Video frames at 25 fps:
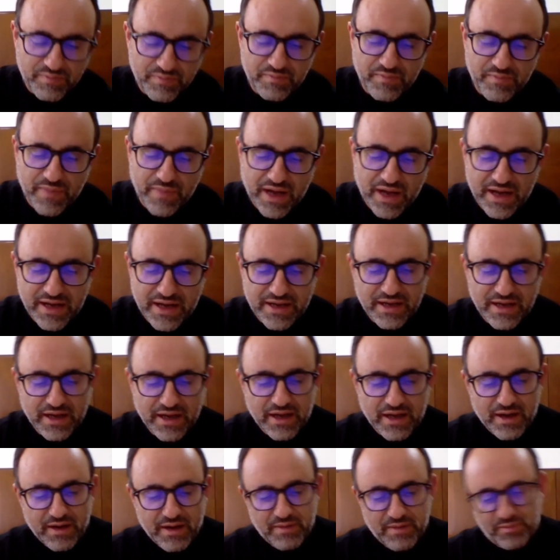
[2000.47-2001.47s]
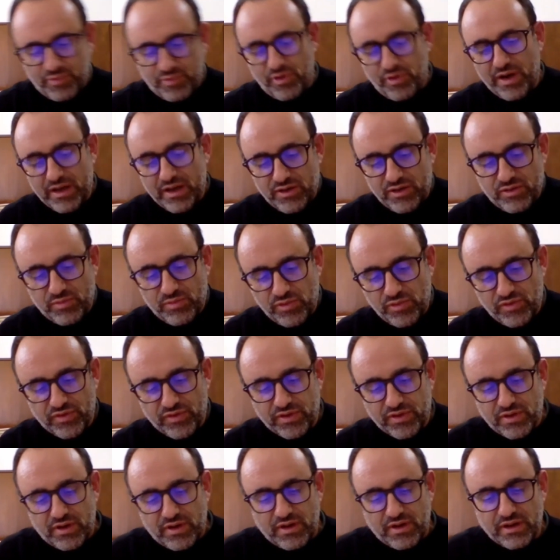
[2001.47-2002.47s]
prior to
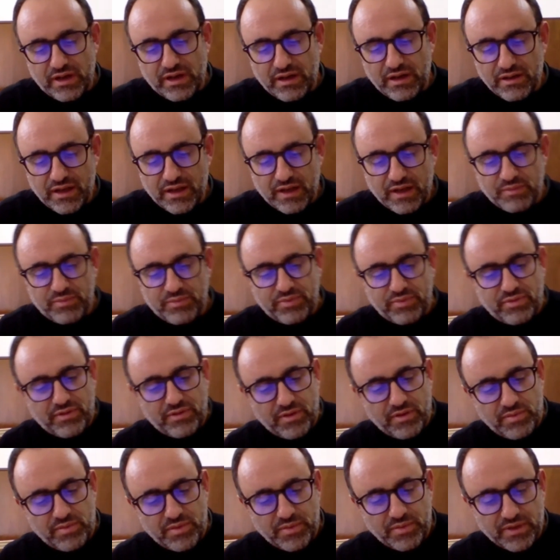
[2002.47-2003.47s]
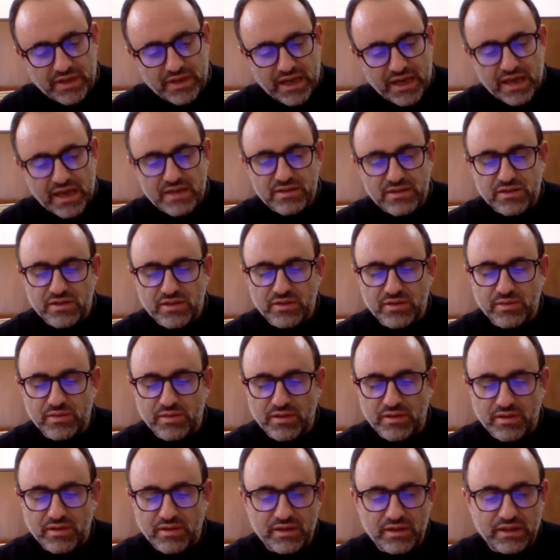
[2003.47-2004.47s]
moving on, I'll probably ask you
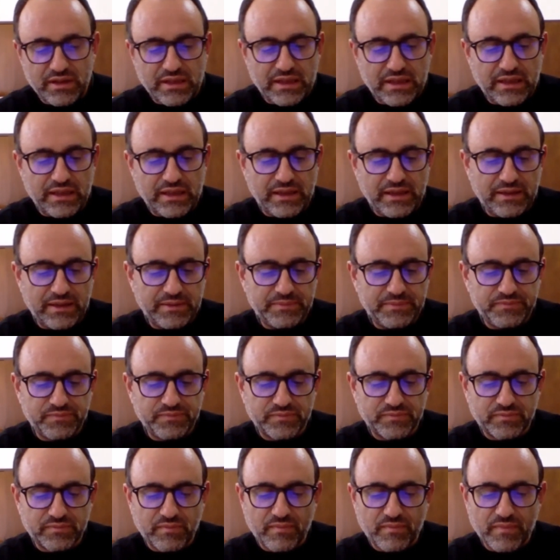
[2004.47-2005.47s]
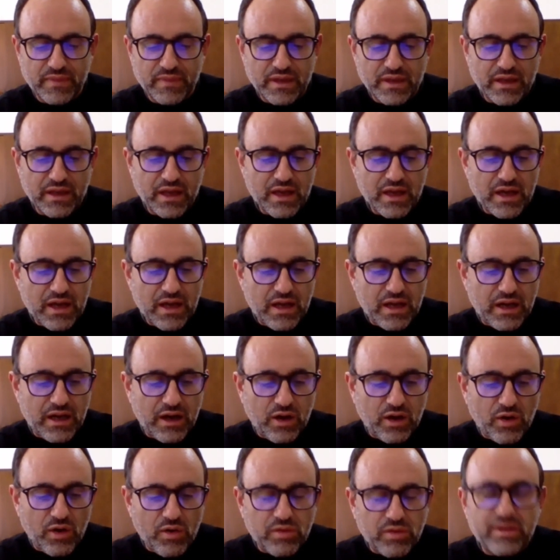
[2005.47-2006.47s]
on
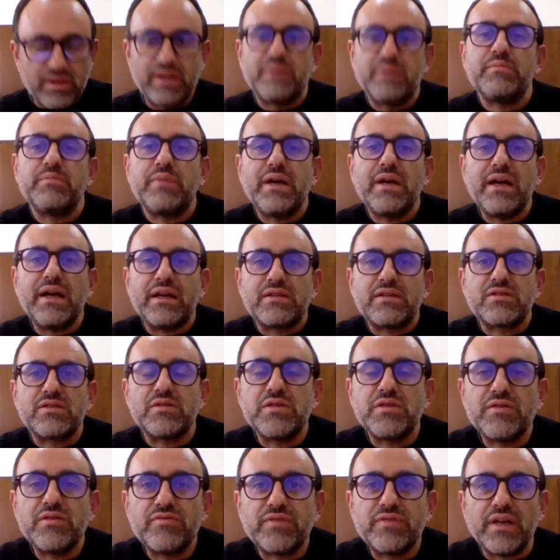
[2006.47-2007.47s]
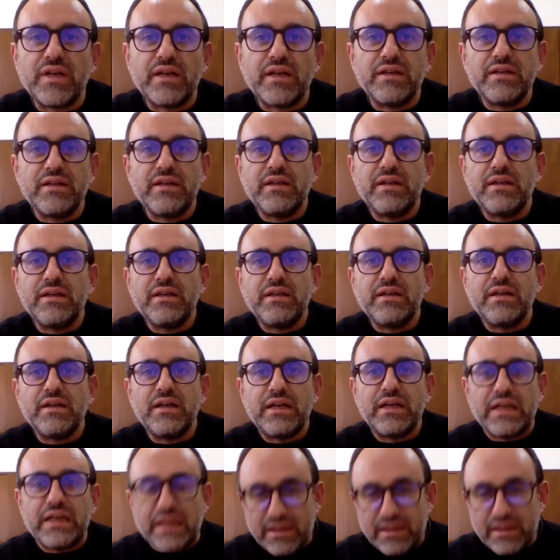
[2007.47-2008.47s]
looking back. So you've done
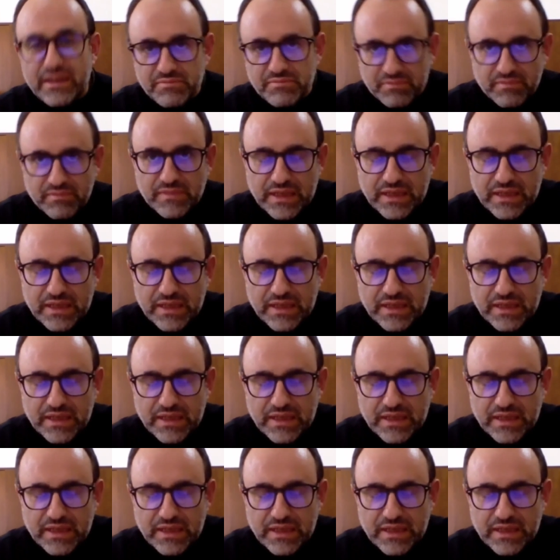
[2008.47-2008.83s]
and